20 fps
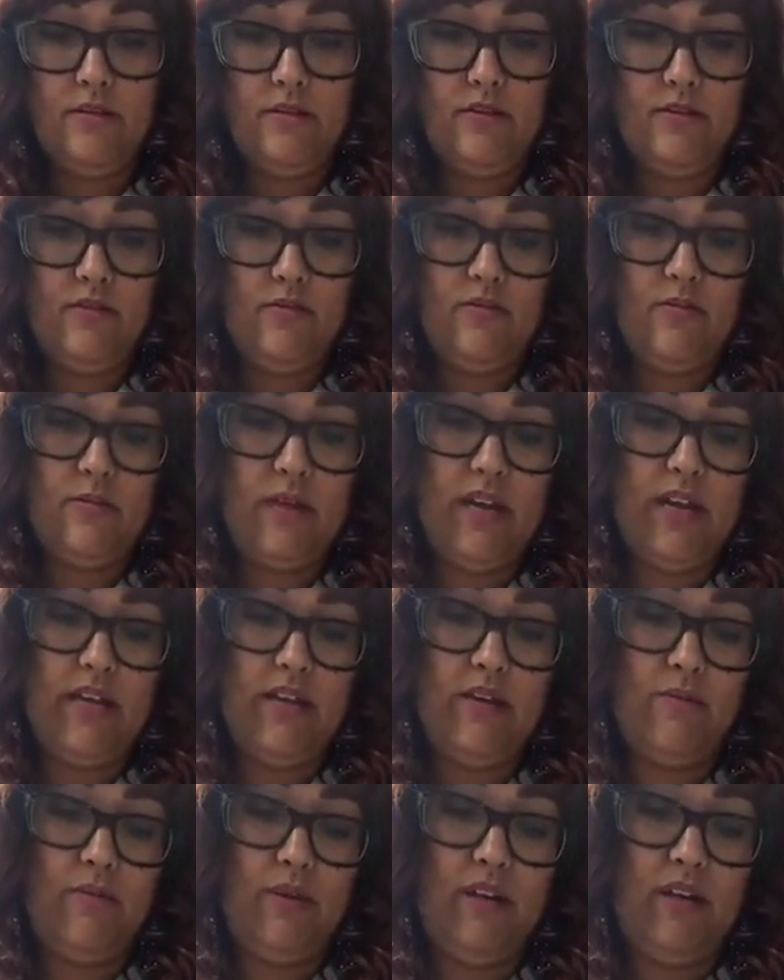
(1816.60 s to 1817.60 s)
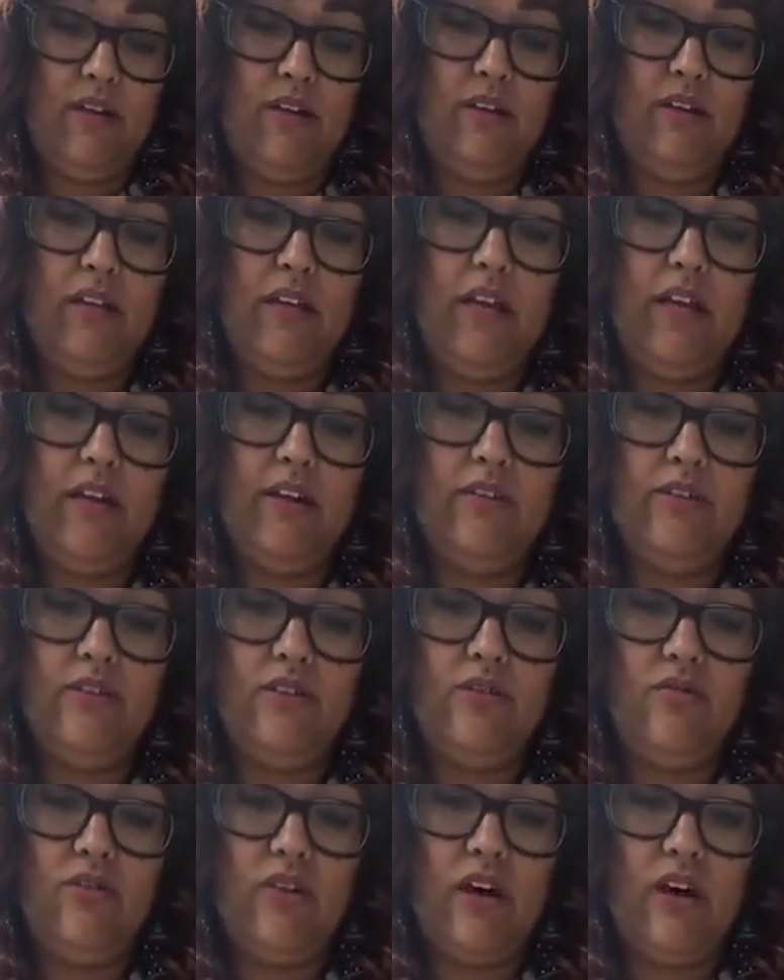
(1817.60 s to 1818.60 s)
This one might end up being a little
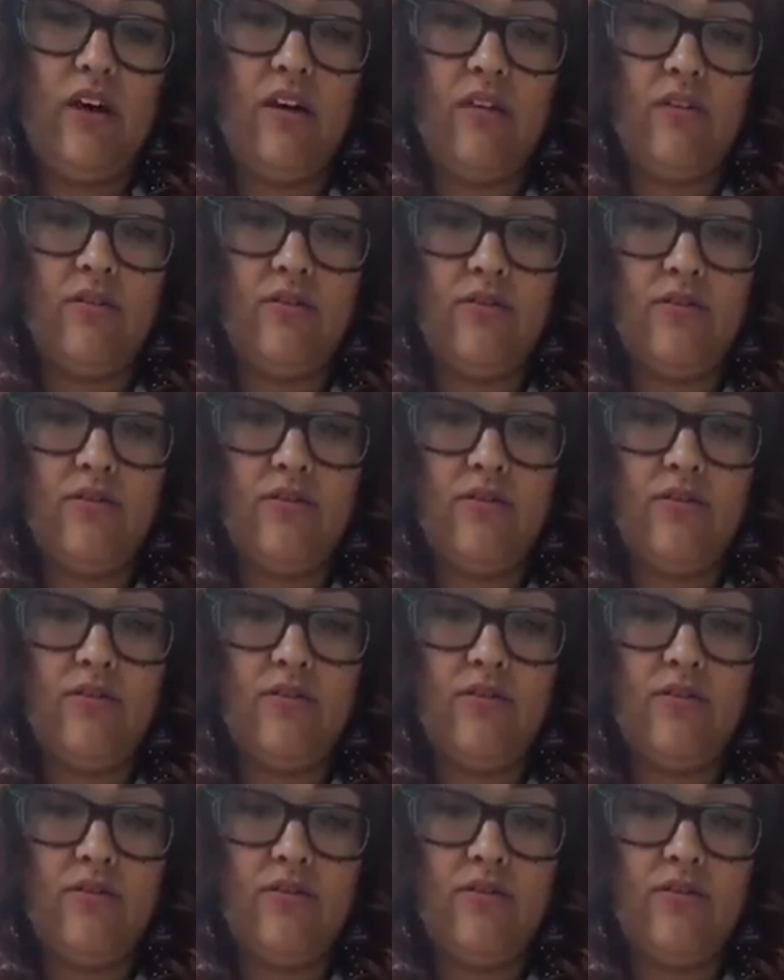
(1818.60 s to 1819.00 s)
too long.